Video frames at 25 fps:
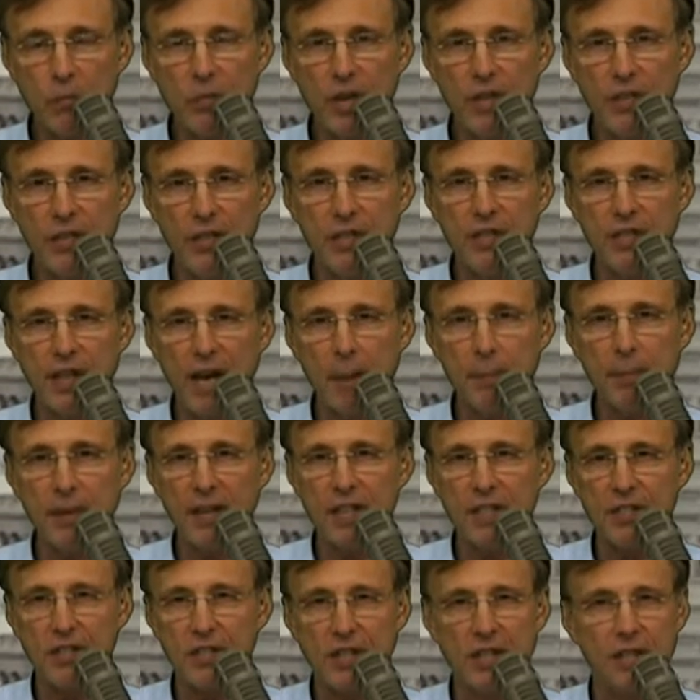the top
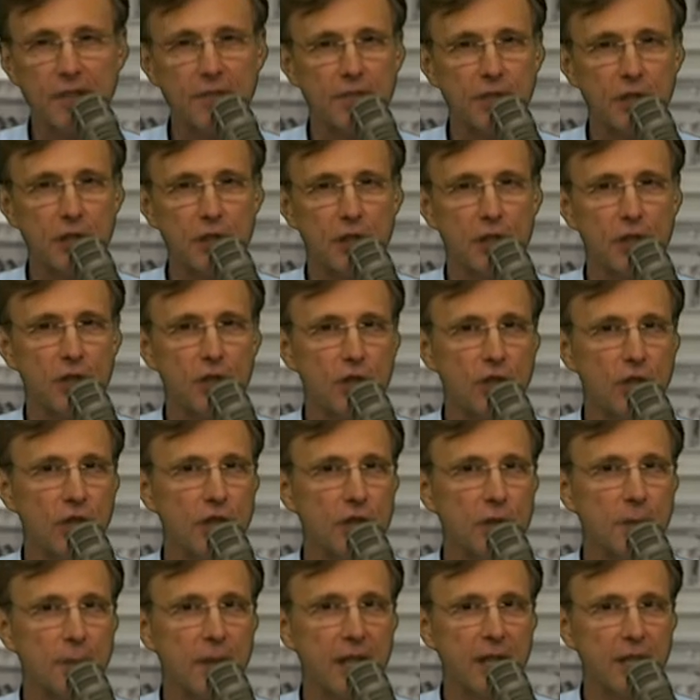NSA official in
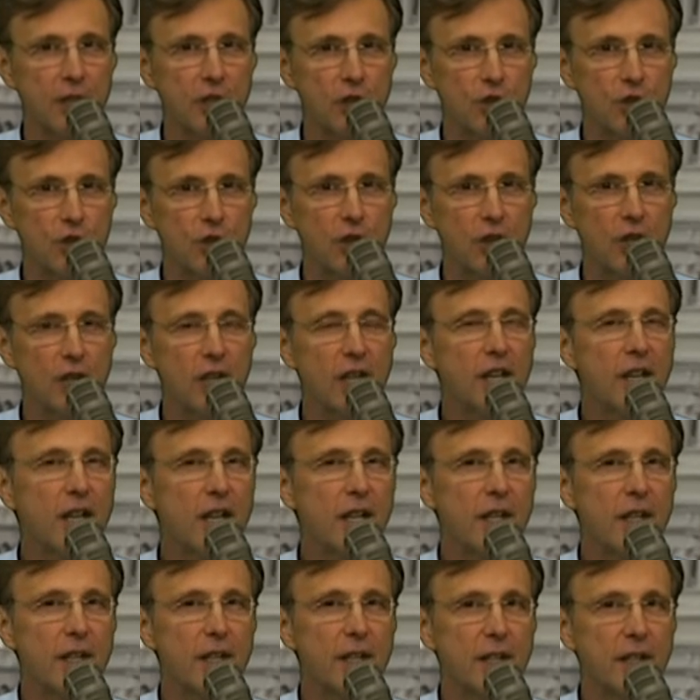charge of making sure
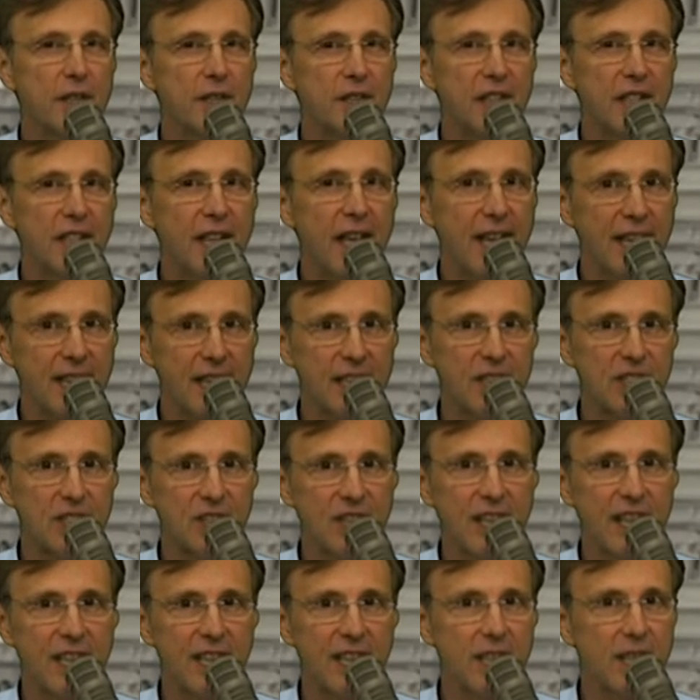that the
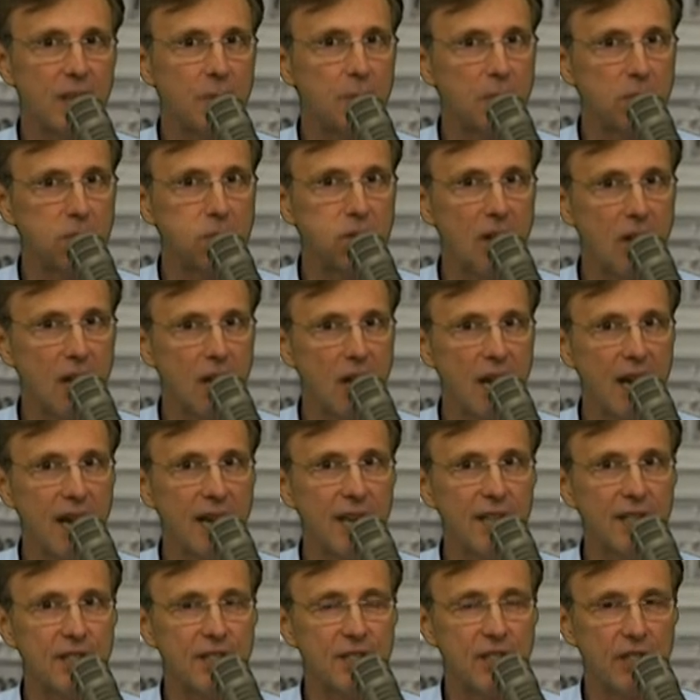NSA
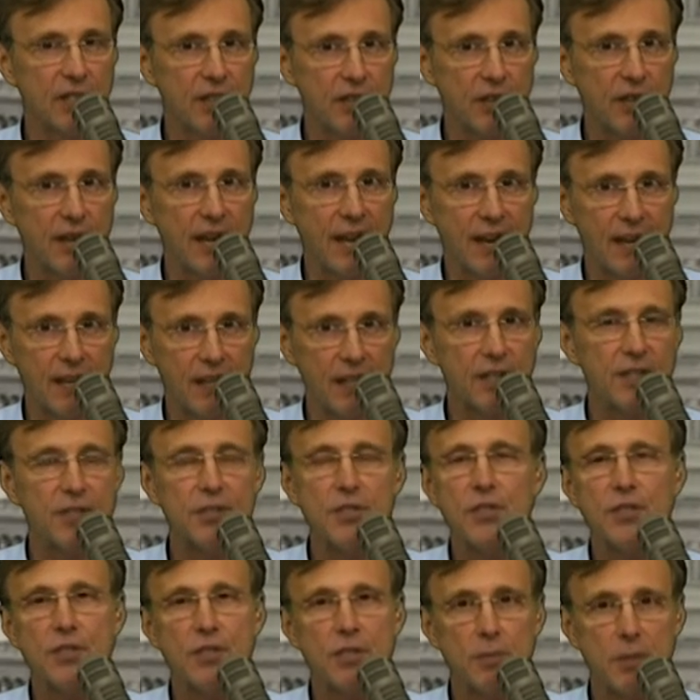complies, that their
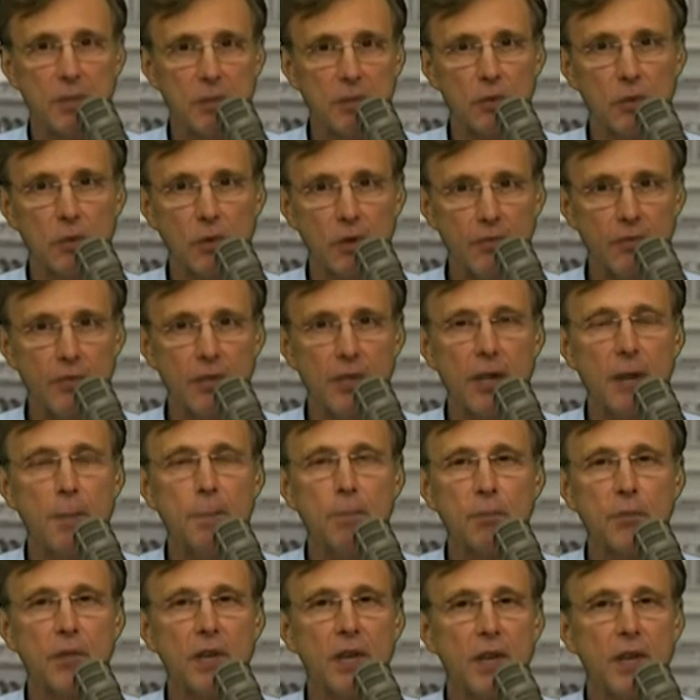analysts, the people who work for them,